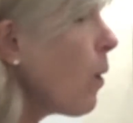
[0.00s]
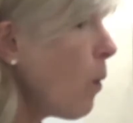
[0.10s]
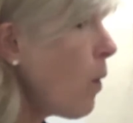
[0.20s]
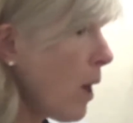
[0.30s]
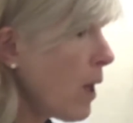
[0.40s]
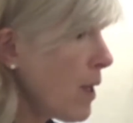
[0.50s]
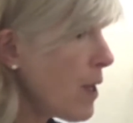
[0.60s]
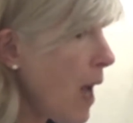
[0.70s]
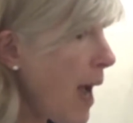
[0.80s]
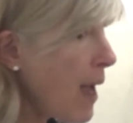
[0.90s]
Or
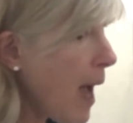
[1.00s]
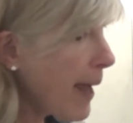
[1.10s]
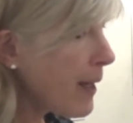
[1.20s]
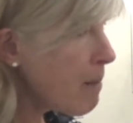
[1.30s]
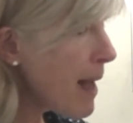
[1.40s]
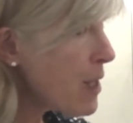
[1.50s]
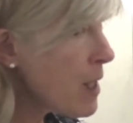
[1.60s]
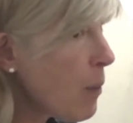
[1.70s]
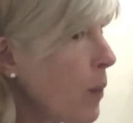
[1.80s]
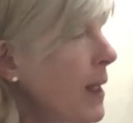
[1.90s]
I could
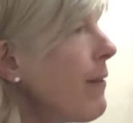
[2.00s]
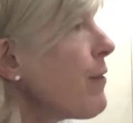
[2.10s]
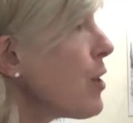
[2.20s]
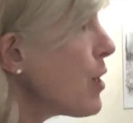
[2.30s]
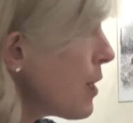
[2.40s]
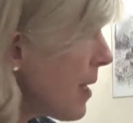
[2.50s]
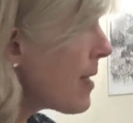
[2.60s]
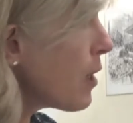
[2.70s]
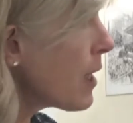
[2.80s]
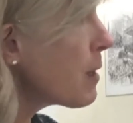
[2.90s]
imagine that we live
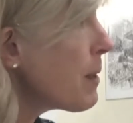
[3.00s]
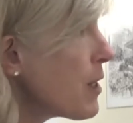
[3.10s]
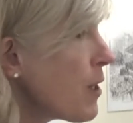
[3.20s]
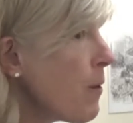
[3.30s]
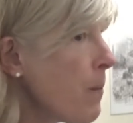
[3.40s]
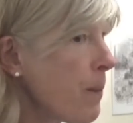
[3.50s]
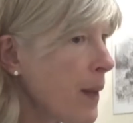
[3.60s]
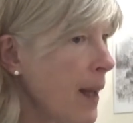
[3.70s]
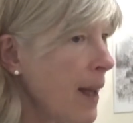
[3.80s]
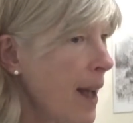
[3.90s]
as long as we do
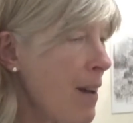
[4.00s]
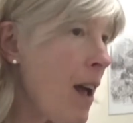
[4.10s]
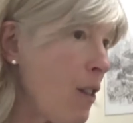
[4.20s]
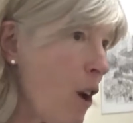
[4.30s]
and not